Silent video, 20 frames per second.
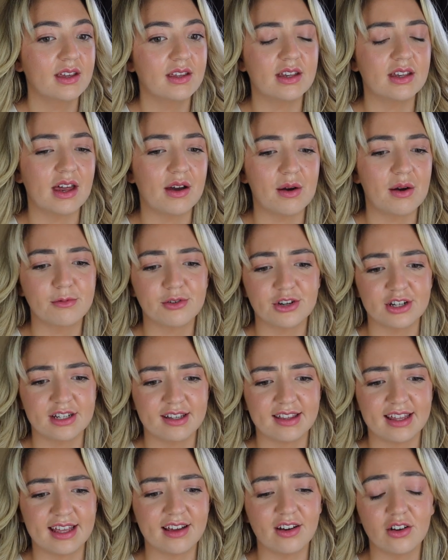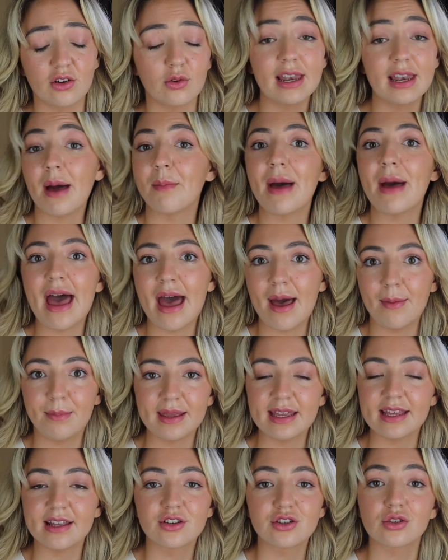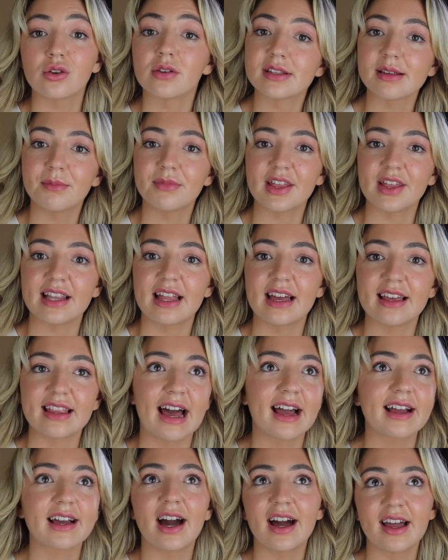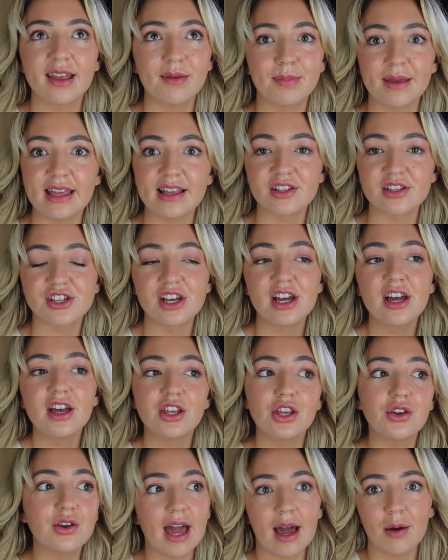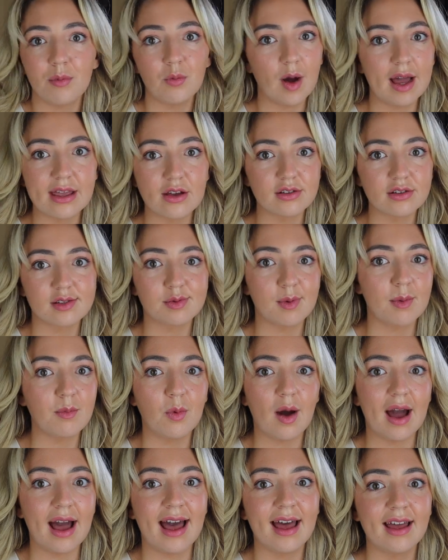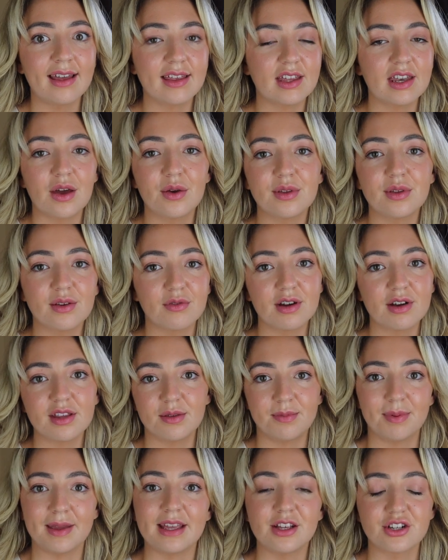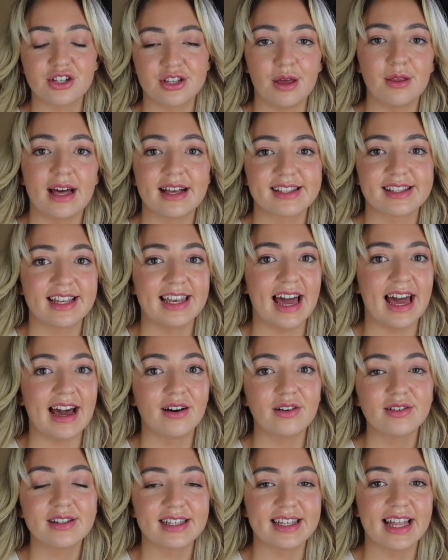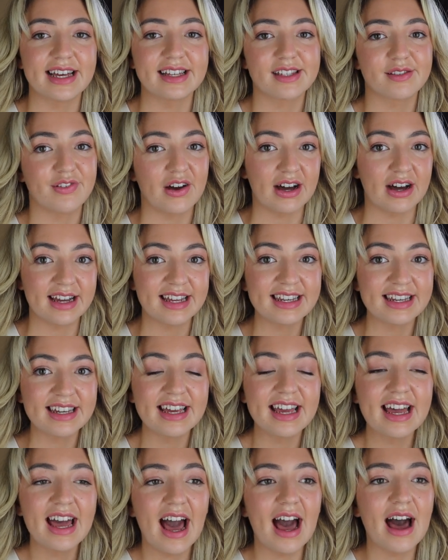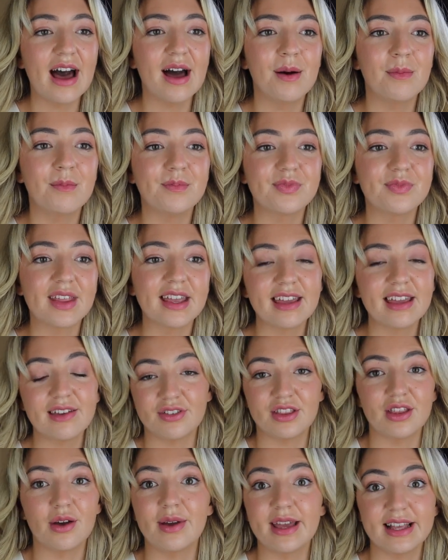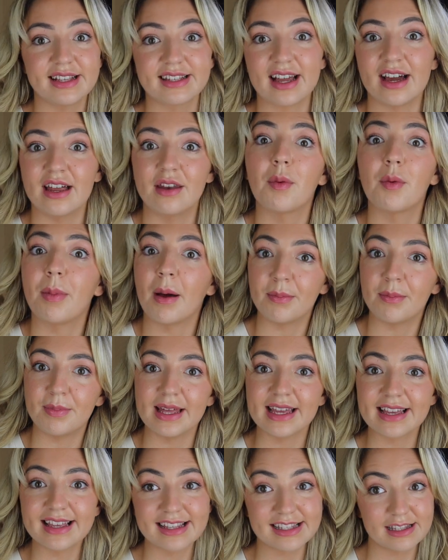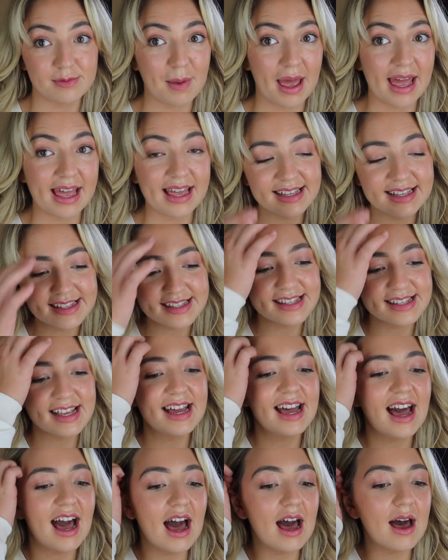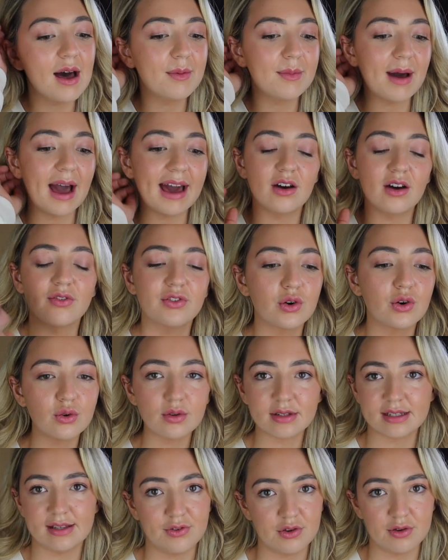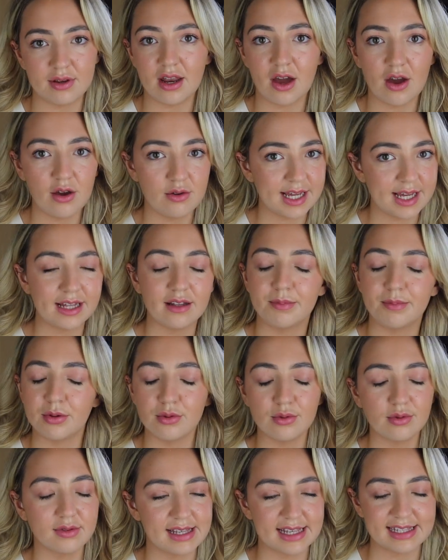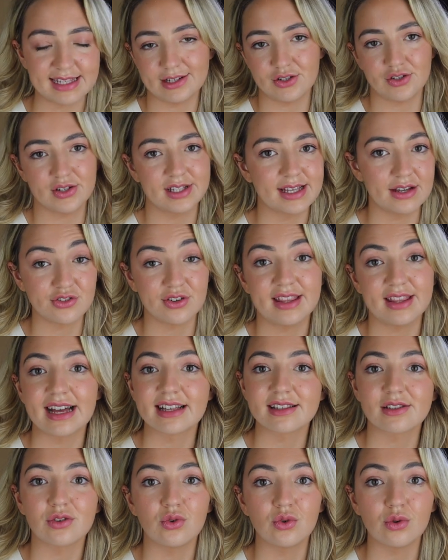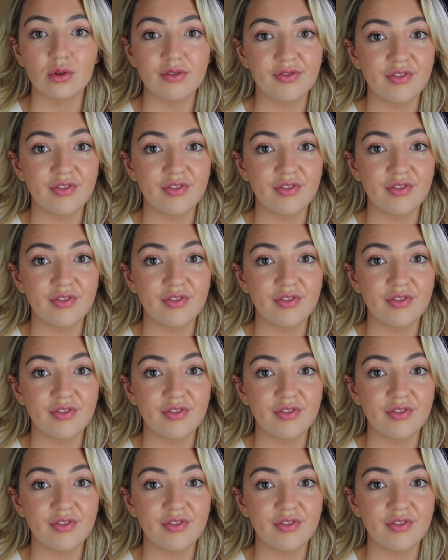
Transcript: you know, I'm trying to think, oh, La Mer Beach or something like that, Kite Beach, you can wear your swimwear. You know, you're at the beach, so that's allowed and that's fine, um, even though it is kind of a public space. Um, and of course, if you're in hotel pools, et cetera, et cetera, that's all